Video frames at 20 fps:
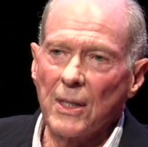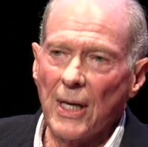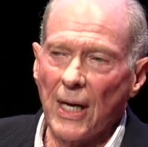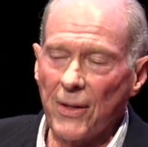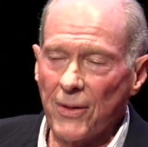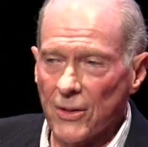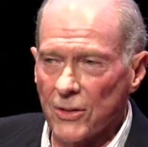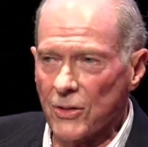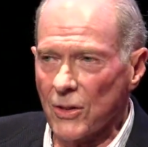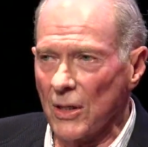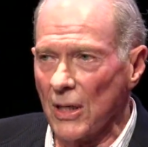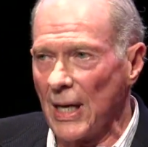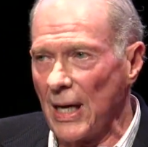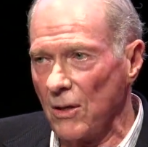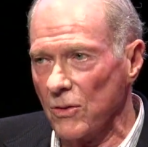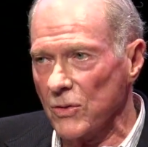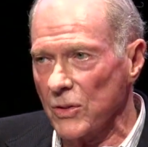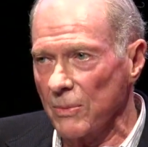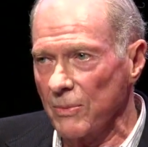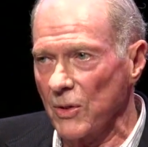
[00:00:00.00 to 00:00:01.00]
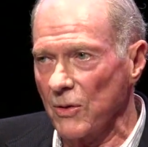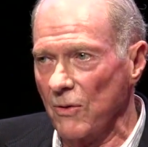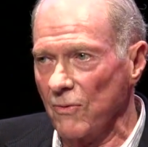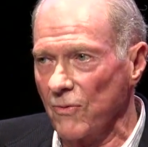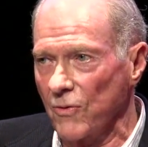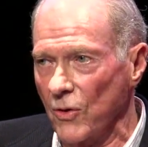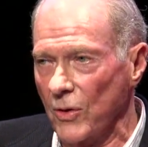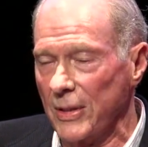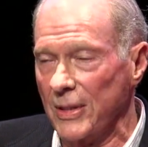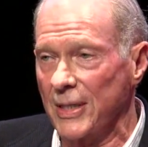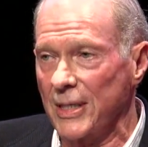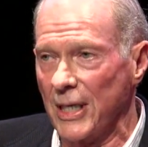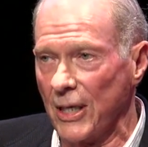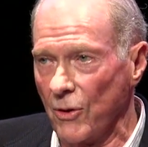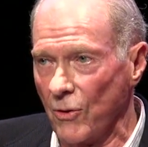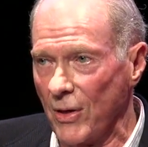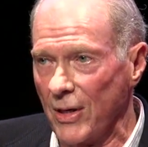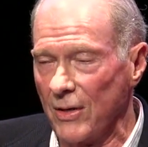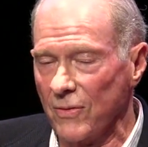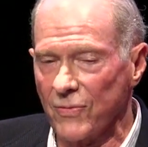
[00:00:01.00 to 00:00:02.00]
and this allows them to avoid
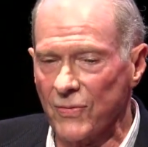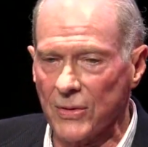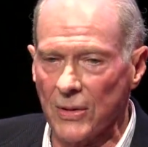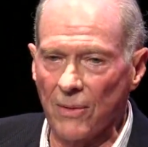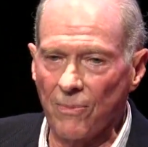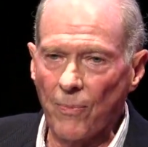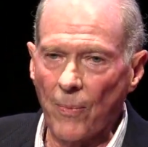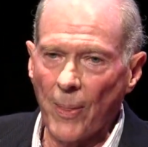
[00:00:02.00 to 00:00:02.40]
tariffs